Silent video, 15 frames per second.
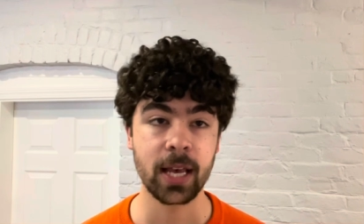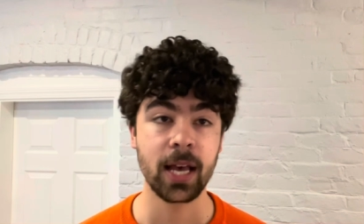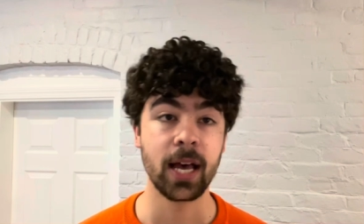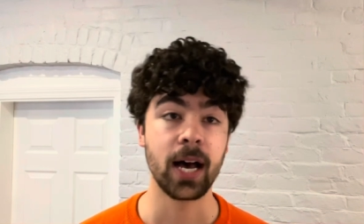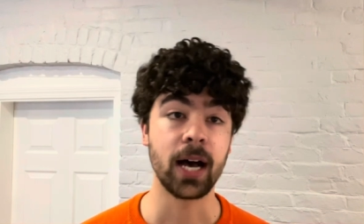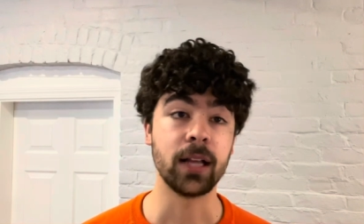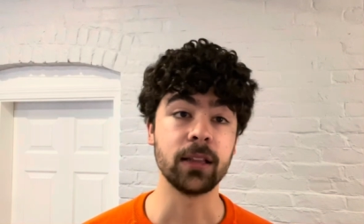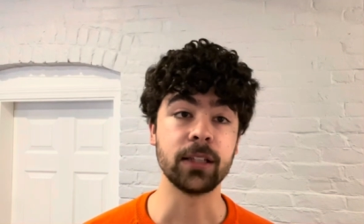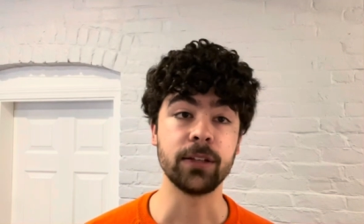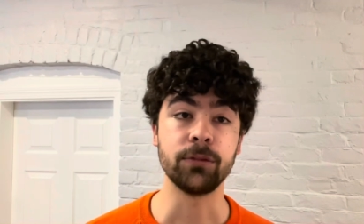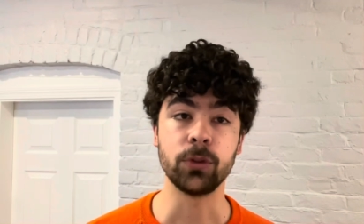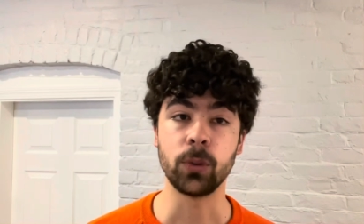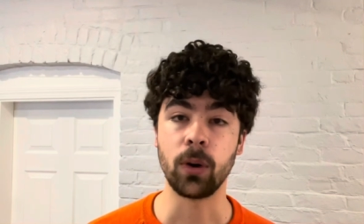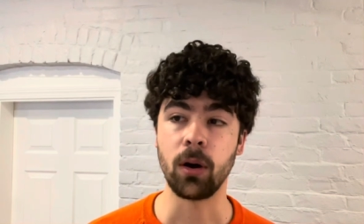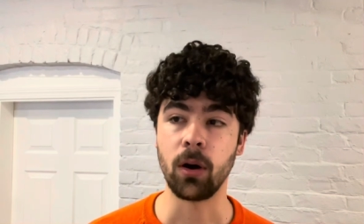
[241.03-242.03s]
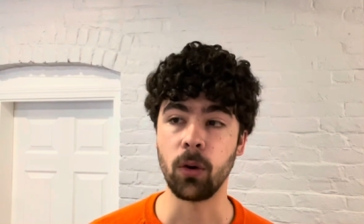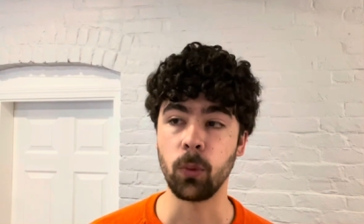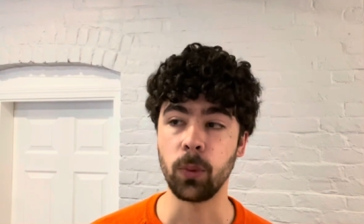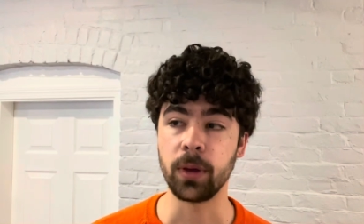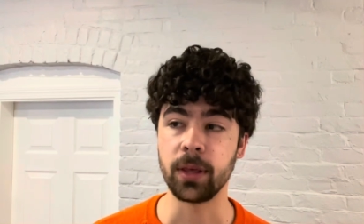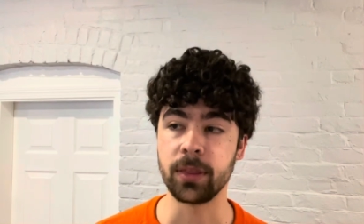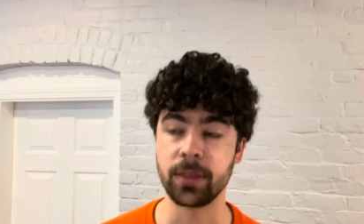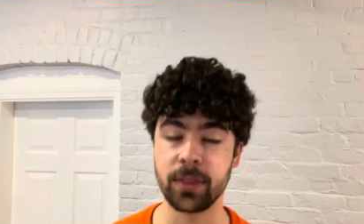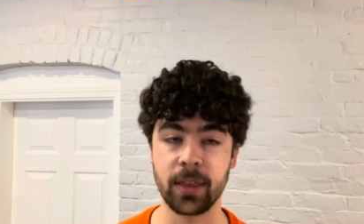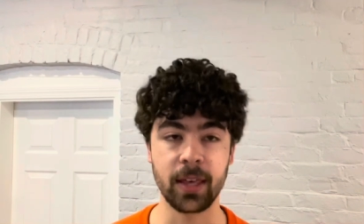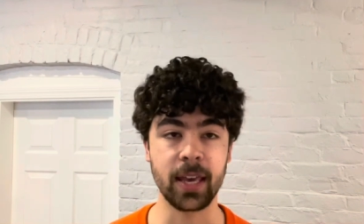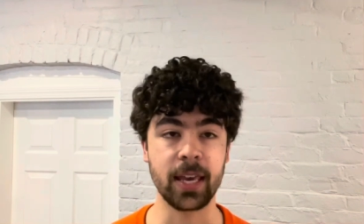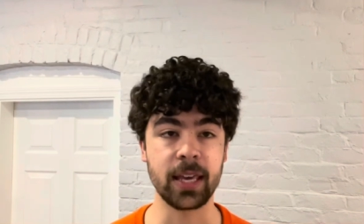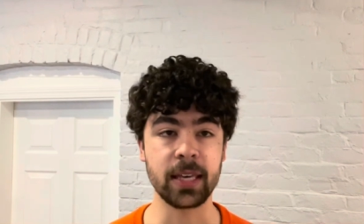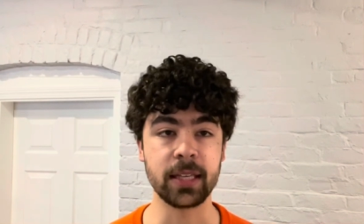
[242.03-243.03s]
I'll leave you all with
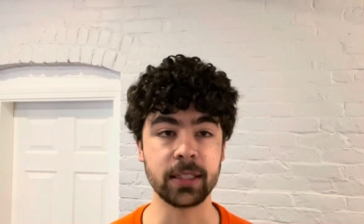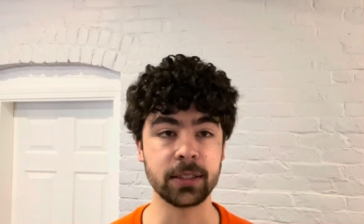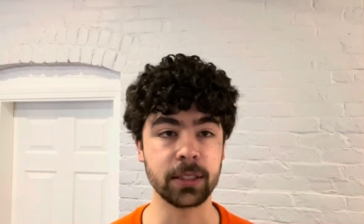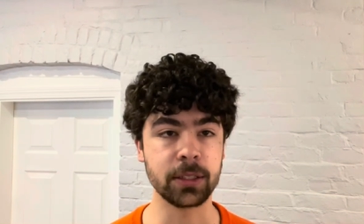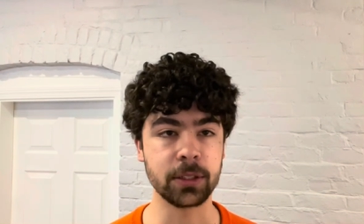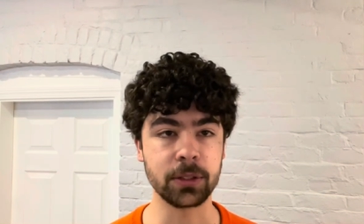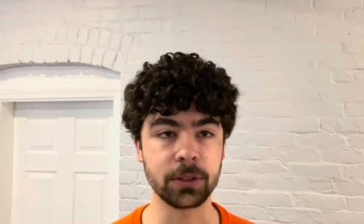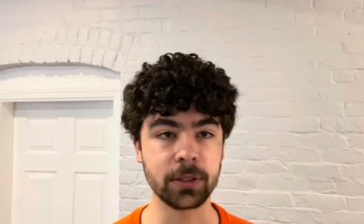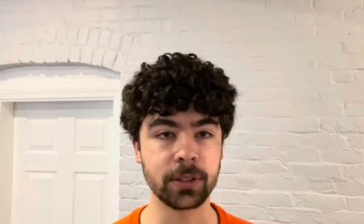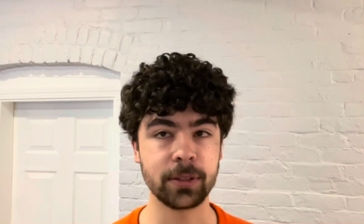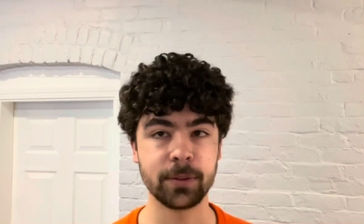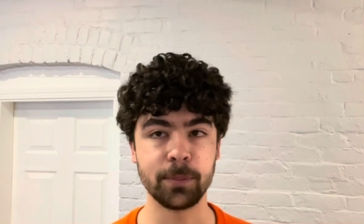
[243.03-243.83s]
a little